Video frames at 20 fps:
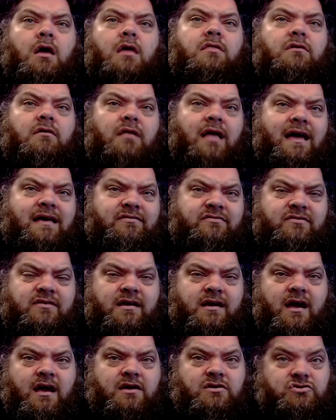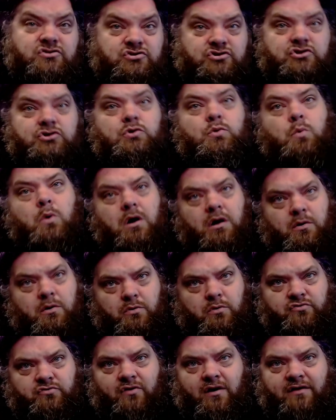The last thing I do want to
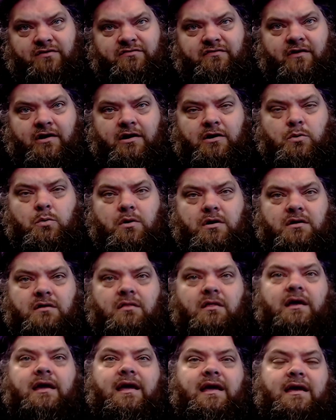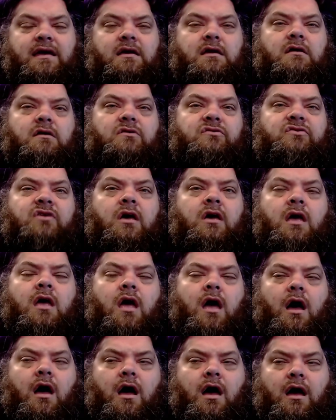address very quickly is
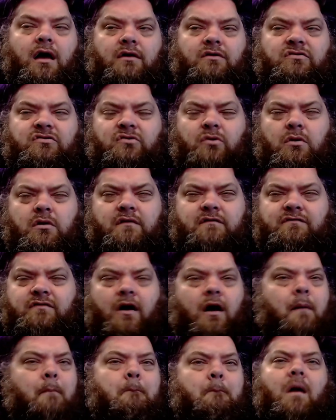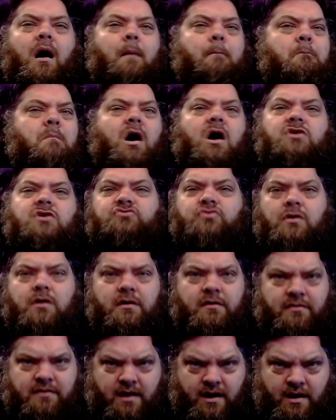sort of a
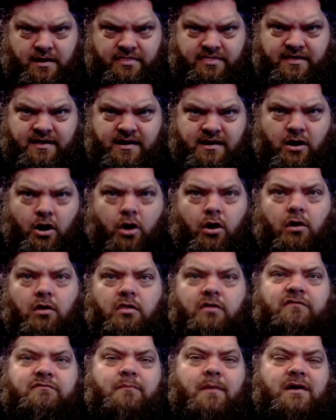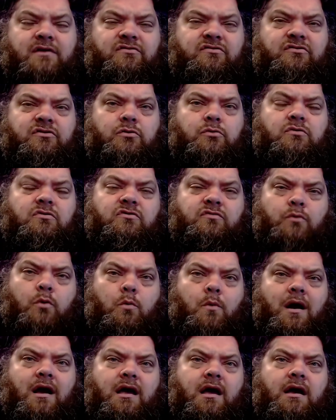mantra that I think all of my students will
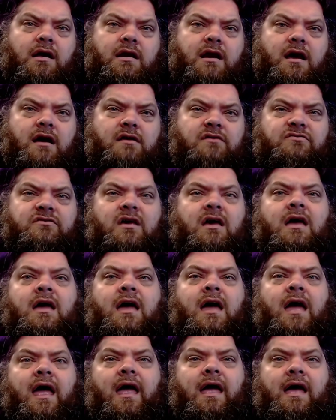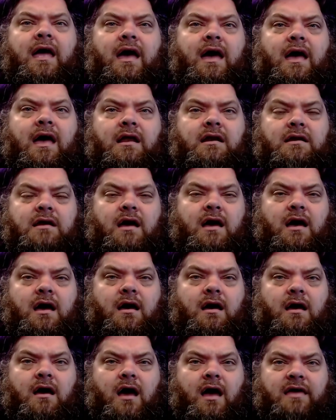recognize, and
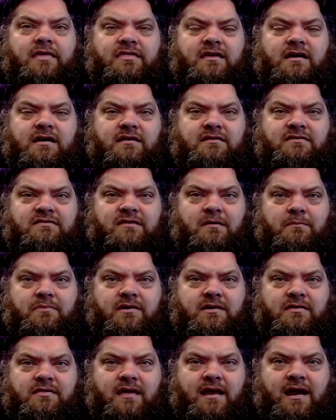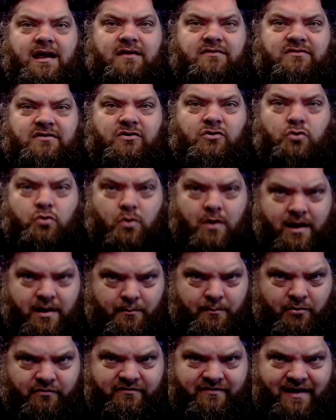I think it's something that has
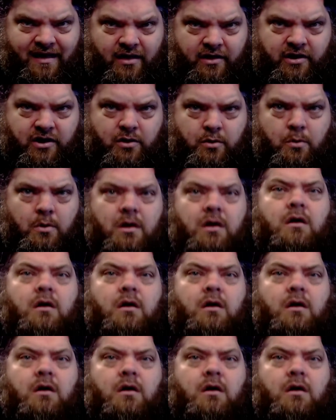incredible value